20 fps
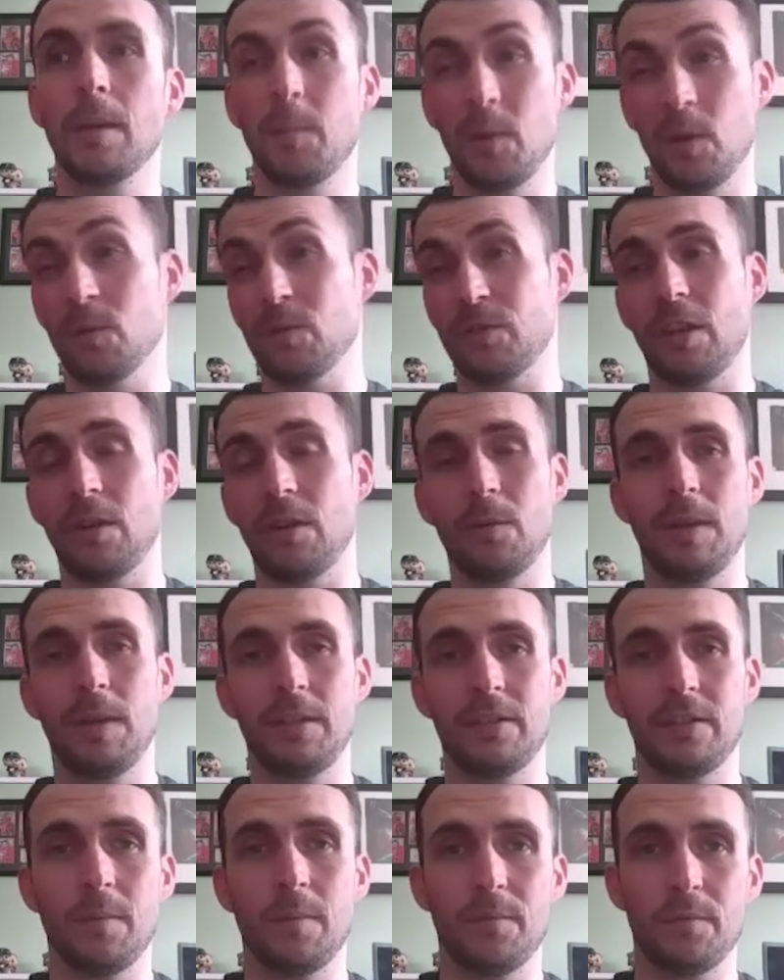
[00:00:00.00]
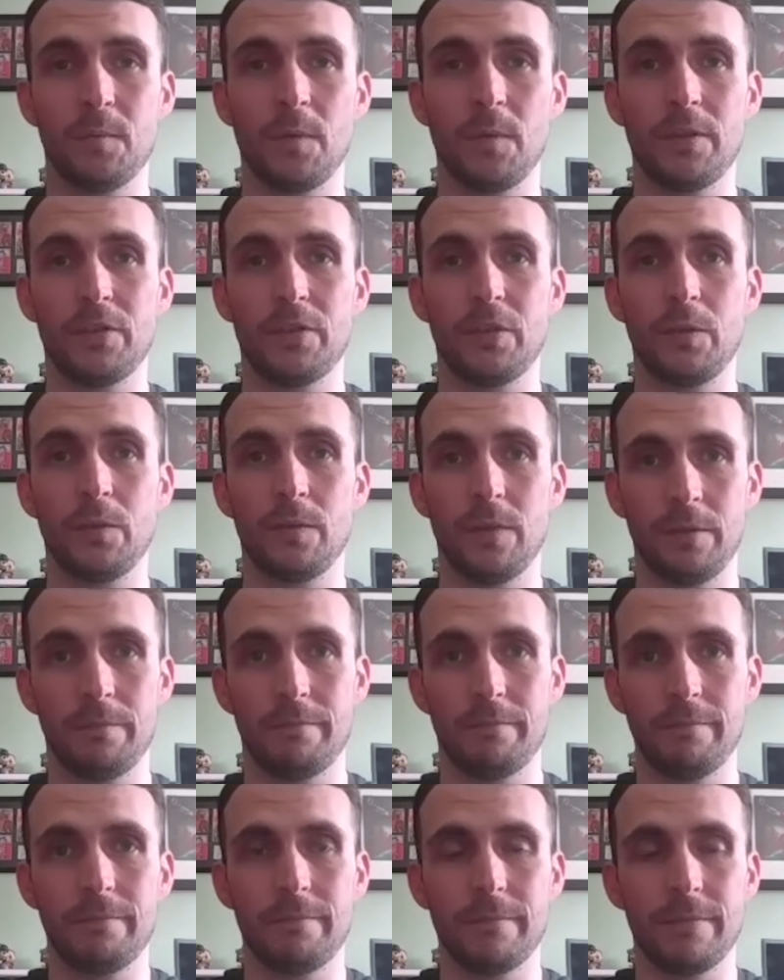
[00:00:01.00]
But also in terms of what the
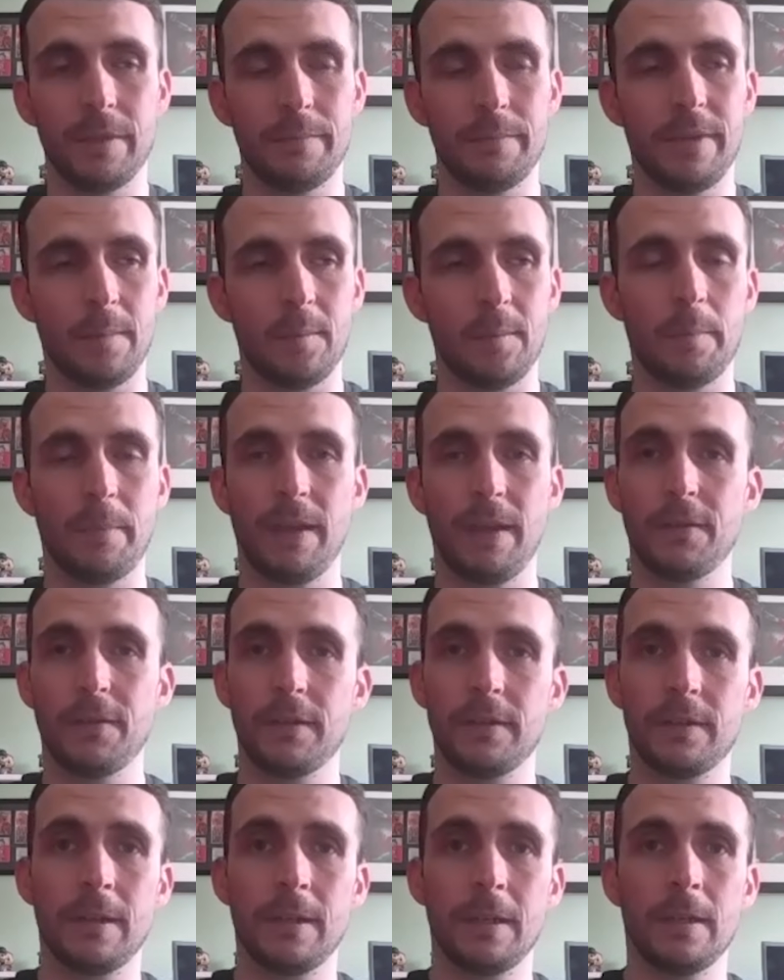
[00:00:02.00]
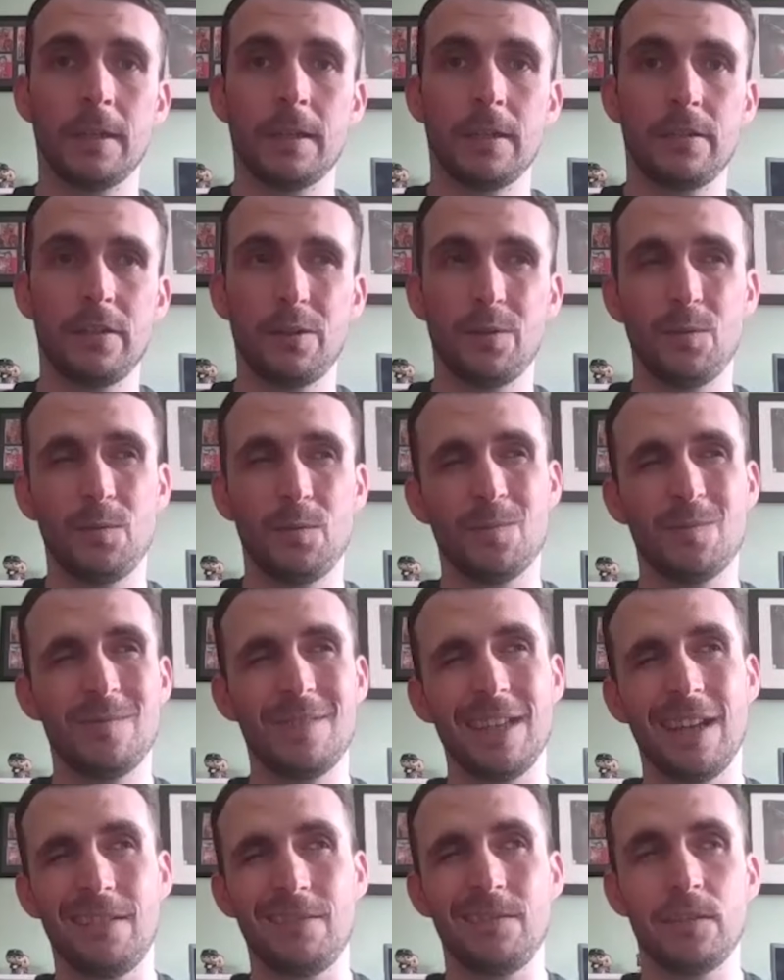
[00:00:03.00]
double pivot do,
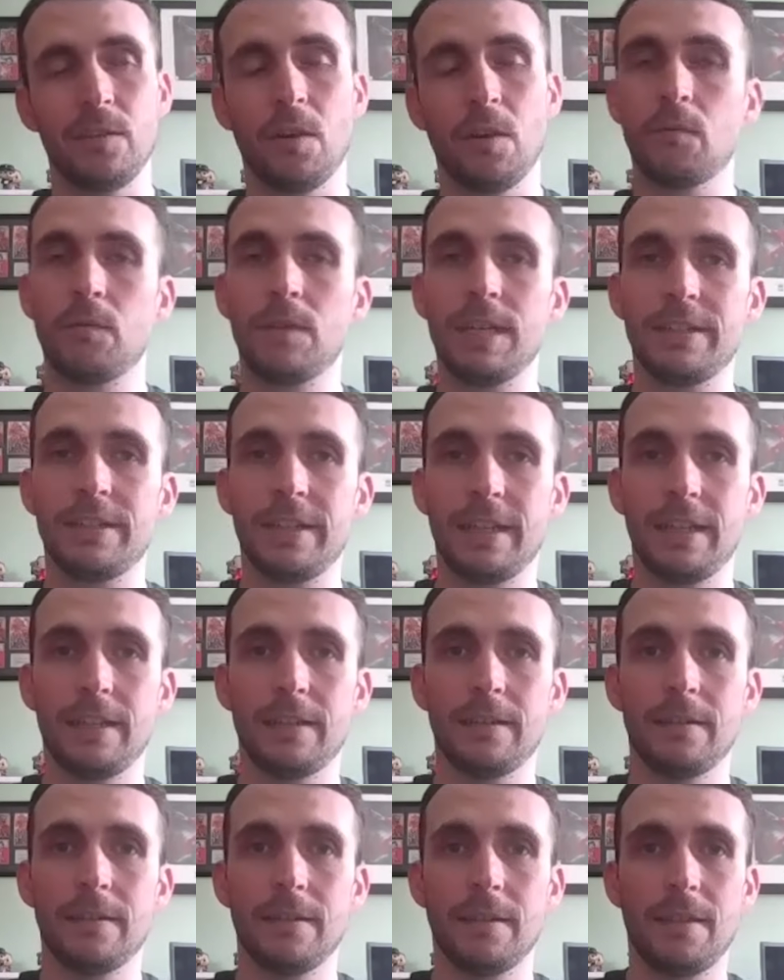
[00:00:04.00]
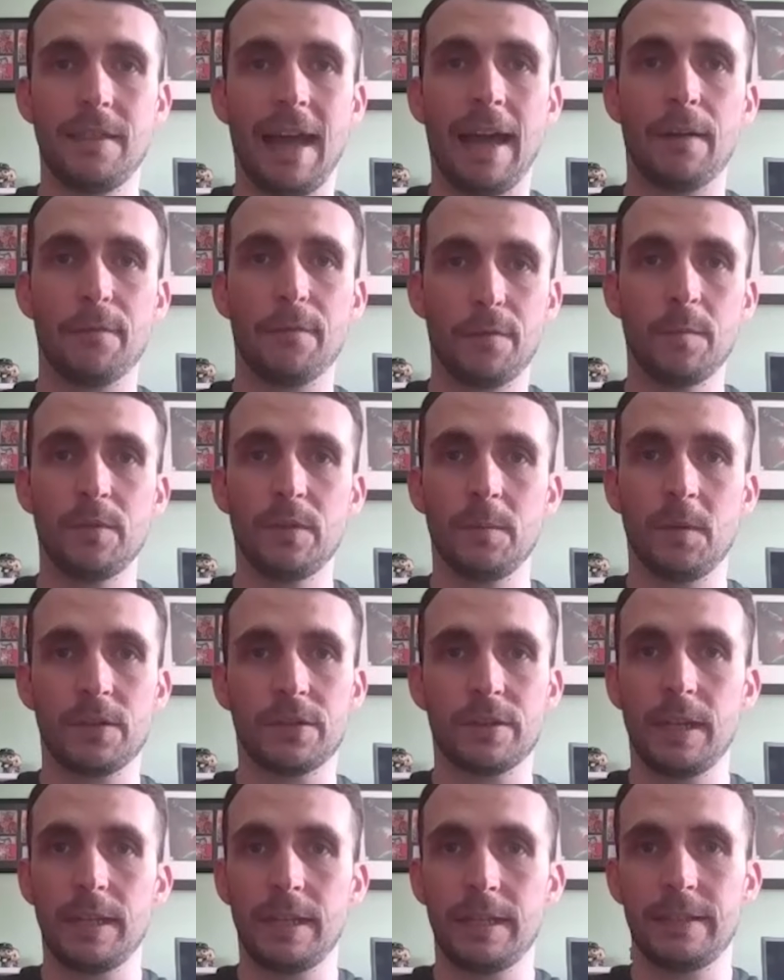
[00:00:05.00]
I've not really seen that from
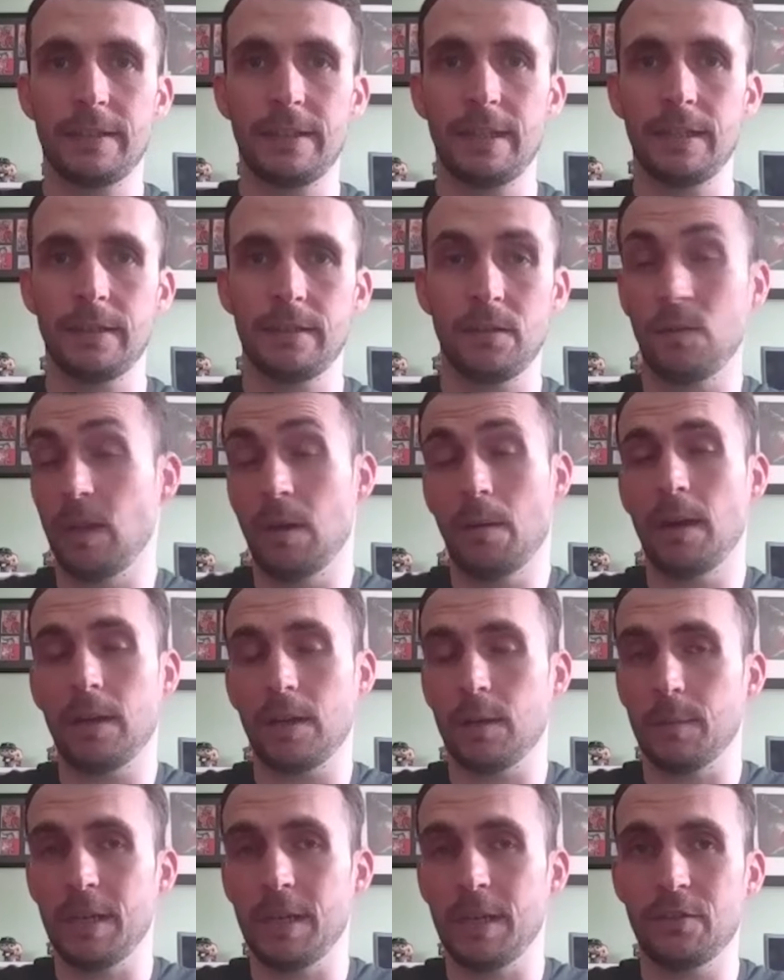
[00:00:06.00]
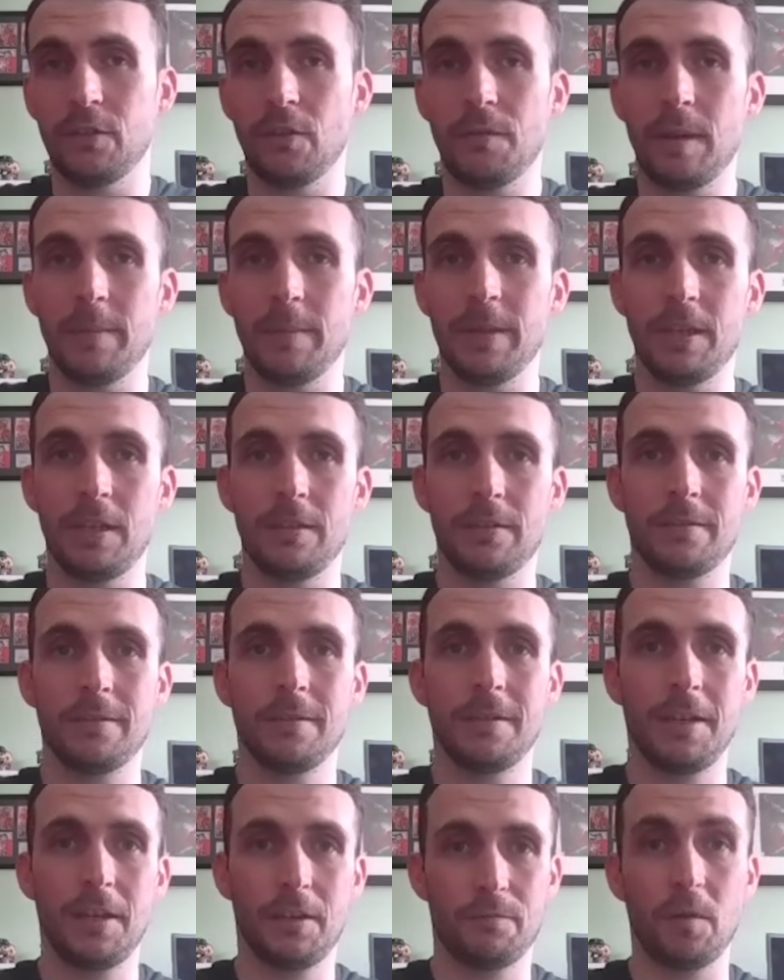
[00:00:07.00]
Szoboszlai this season, although arguably it's not really been
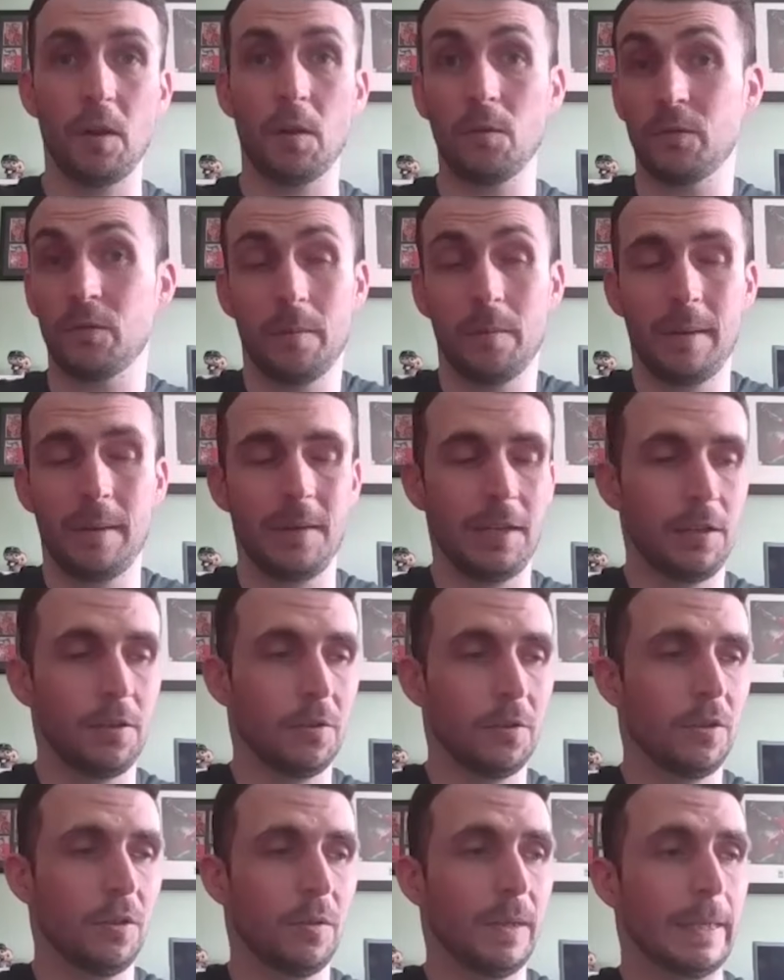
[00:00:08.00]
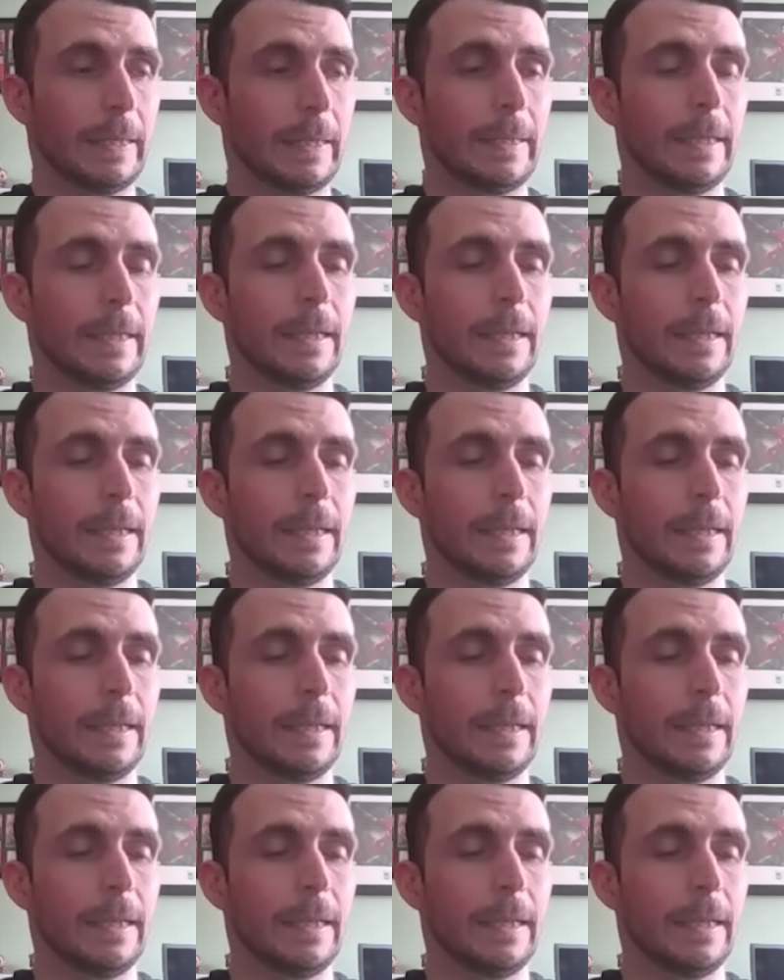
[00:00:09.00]
his role, so maybe he could do it.